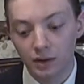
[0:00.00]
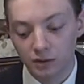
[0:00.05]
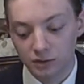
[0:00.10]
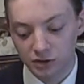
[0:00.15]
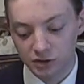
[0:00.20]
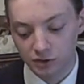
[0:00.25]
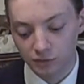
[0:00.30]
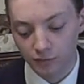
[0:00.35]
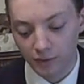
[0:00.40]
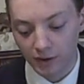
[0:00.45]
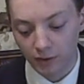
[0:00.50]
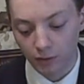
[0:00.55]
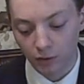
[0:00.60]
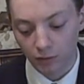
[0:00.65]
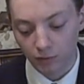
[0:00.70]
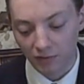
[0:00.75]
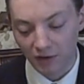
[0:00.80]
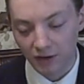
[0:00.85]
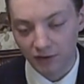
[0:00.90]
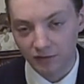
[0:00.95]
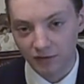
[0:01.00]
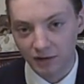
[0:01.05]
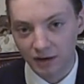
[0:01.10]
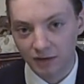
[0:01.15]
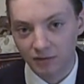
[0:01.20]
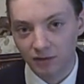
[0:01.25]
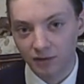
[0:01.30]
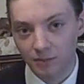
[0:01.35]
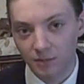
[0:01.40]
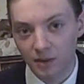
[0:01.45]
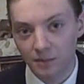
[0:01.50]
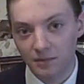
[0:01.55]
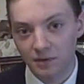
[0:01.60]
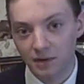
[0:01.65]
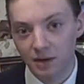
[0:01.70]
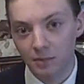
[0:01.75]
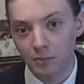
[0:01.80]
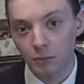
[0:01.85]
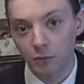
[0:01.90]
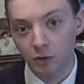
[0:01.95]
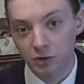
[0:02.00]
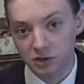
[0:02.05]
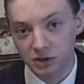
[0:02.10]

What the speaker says: just the way it all lays out. Sometimes you get more